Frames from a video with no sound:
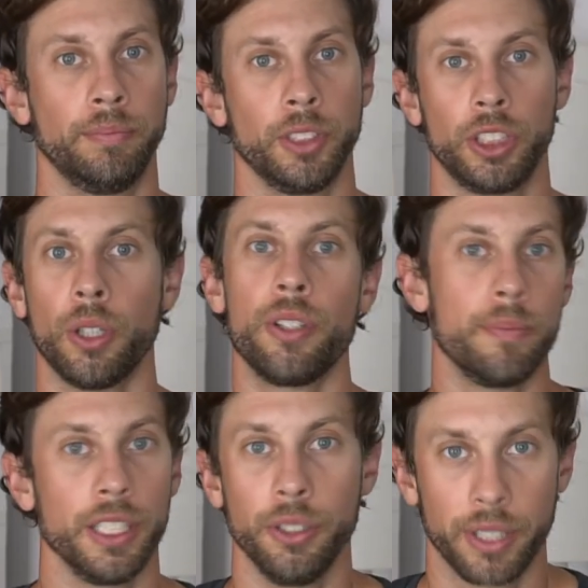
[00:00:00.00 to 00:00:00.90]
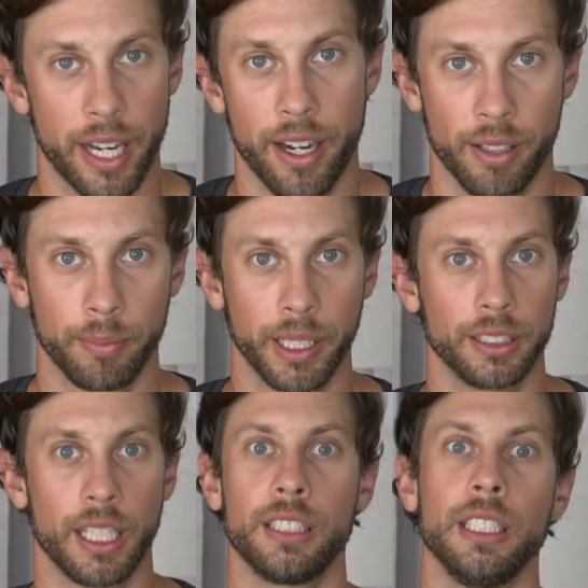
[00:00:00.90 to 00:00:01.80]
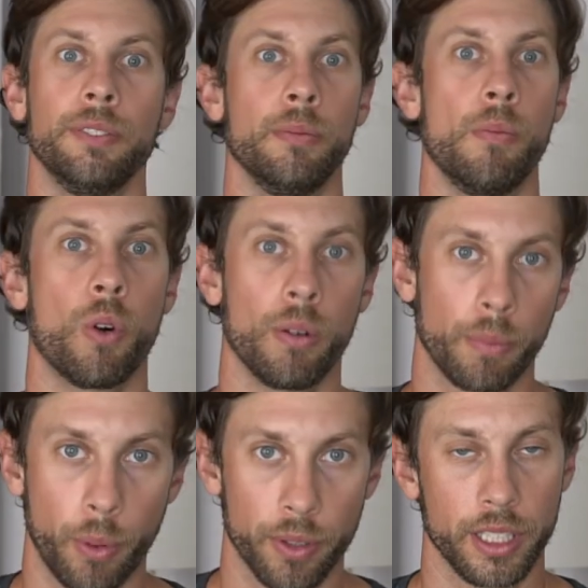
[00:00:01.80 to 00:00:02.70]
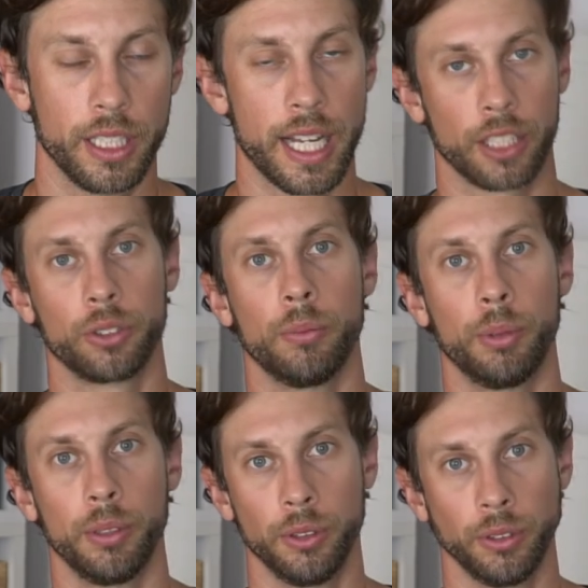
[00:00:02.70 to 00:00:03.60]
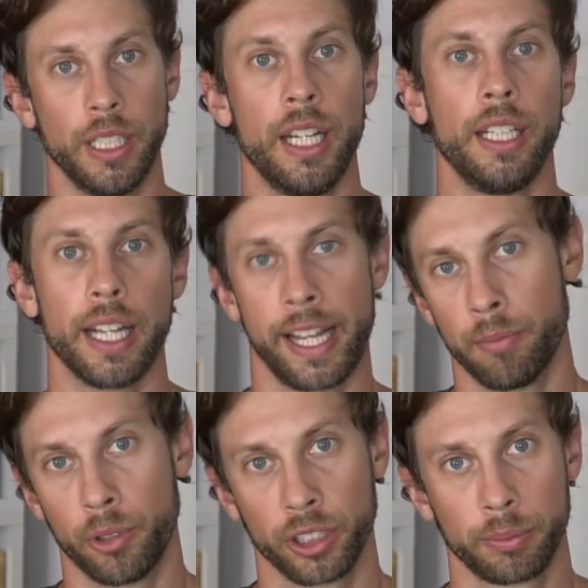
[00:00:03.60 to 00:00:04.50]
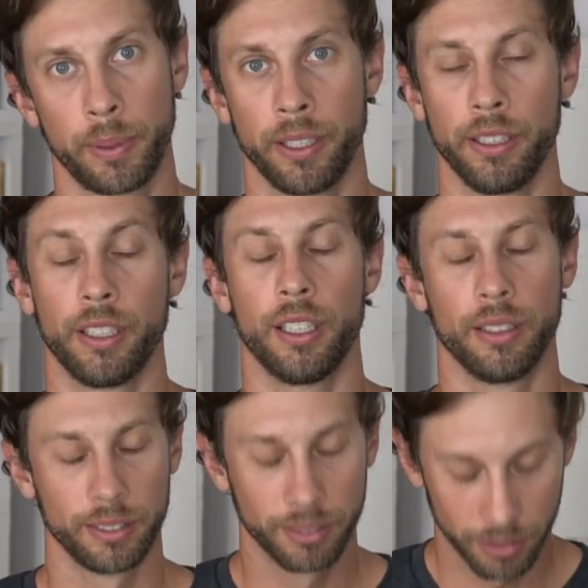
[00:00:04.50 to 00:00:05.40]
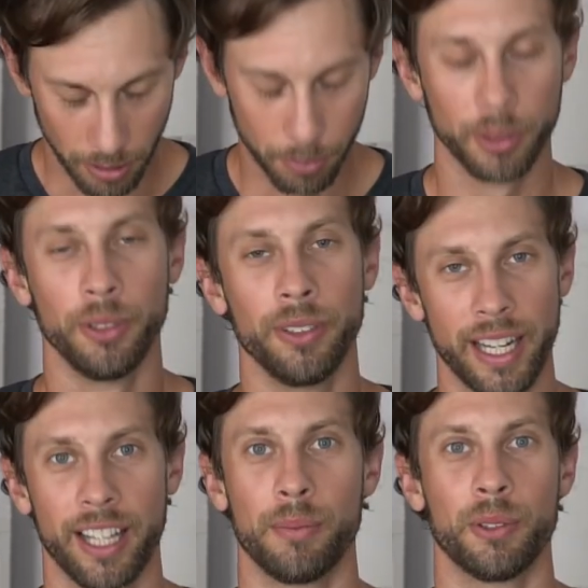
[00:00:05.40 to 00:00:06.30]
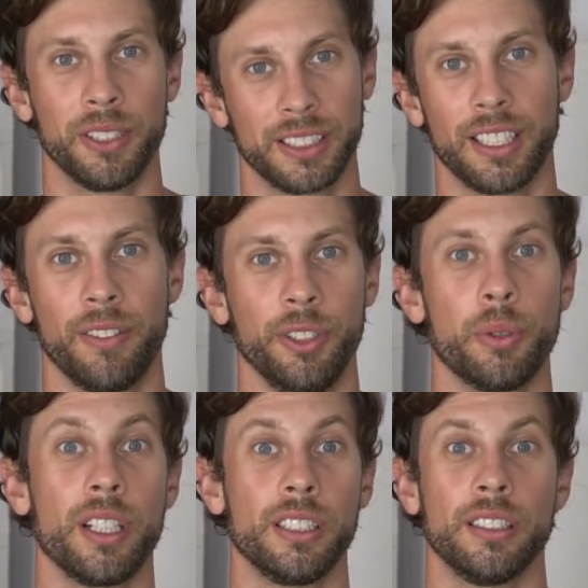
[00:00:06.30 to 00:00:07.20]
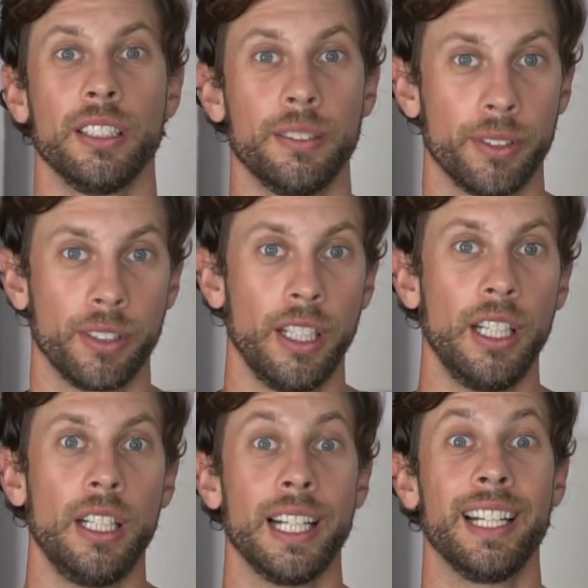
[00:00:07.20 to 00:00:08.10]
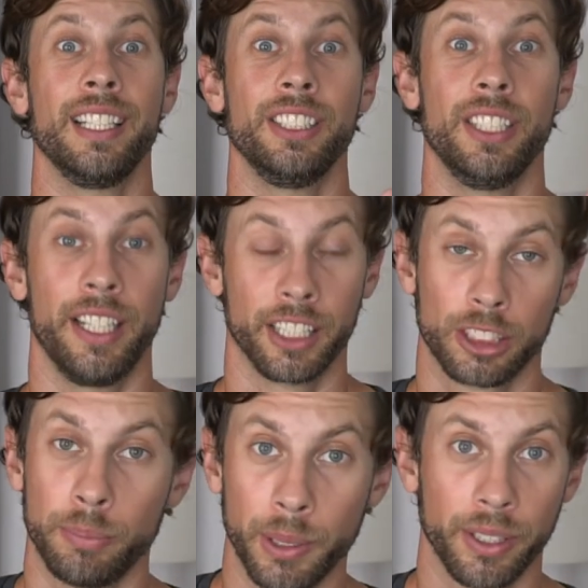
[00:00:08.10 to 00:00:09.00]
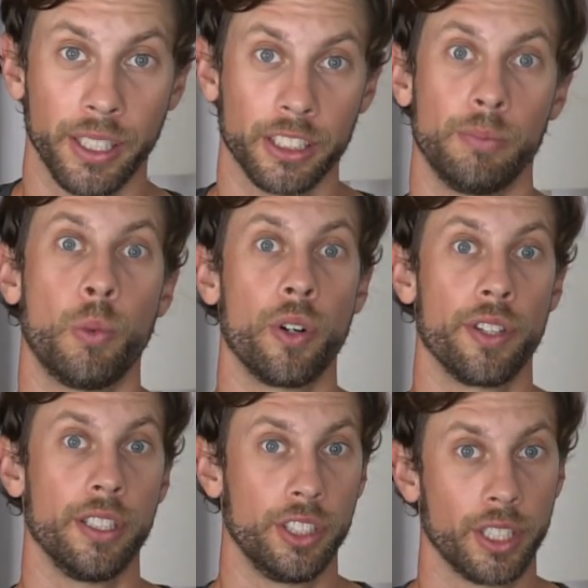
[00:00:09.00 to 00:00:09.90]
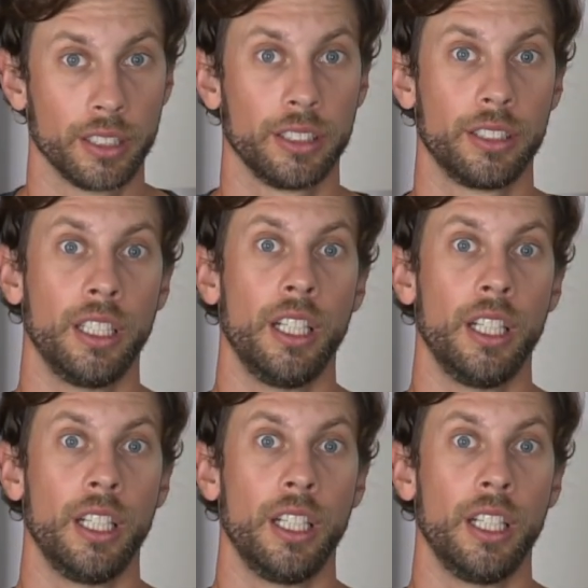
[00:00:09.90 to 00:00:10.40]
show them that you care, because that's even more important than the actual balloon animal experience, the balloon animal itself. You want to deliver an experience more than just